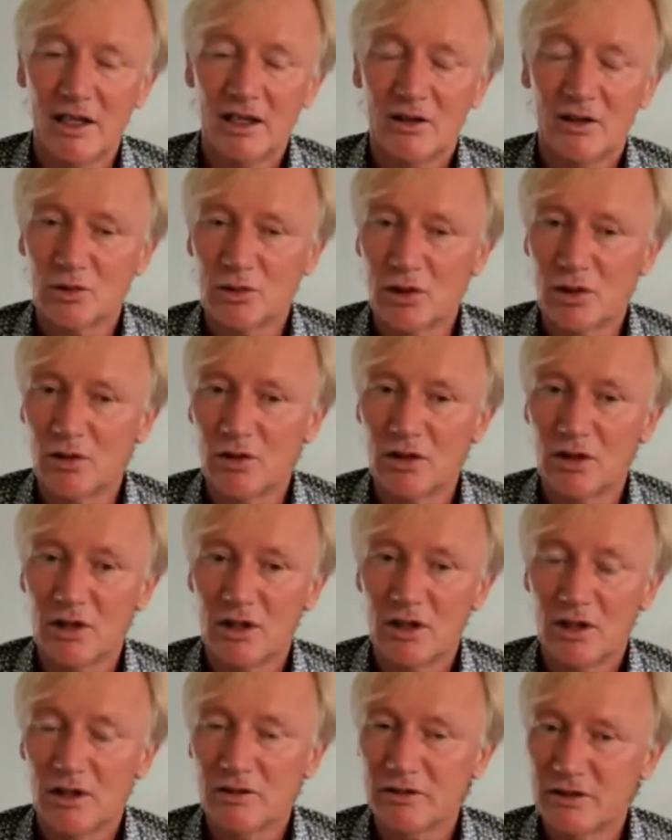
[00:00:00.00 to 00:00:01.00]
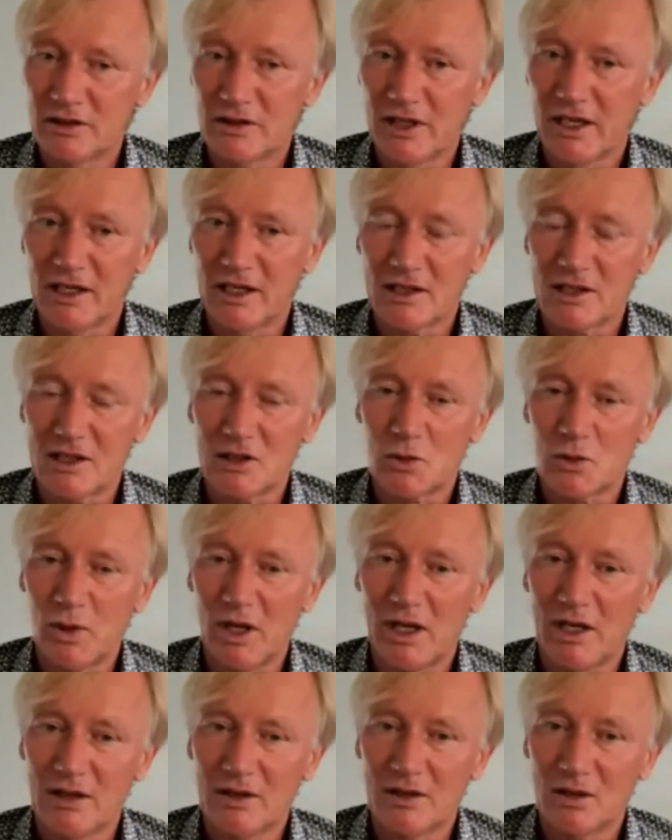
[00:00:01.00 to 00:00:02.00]
the role of designers as
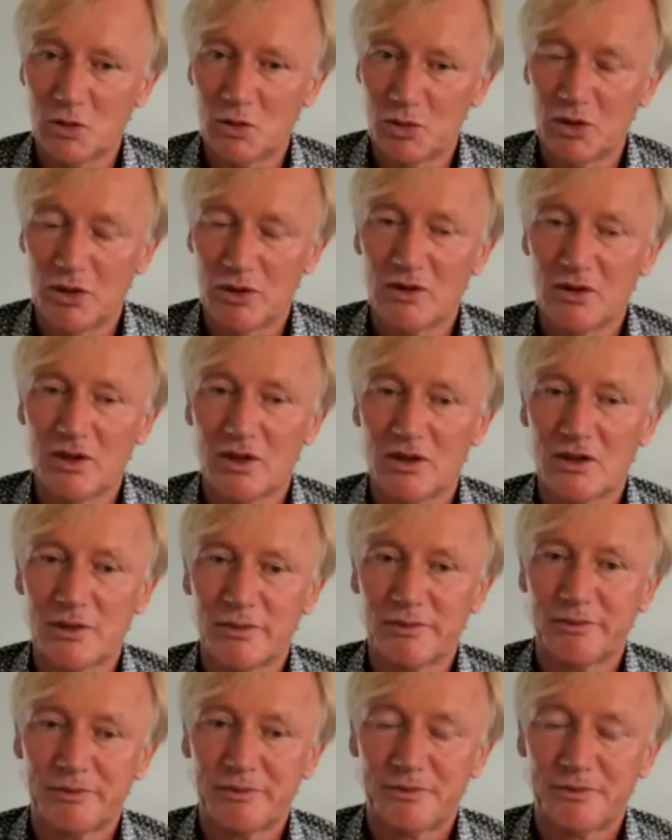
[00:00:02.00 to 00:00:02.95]
well in this process.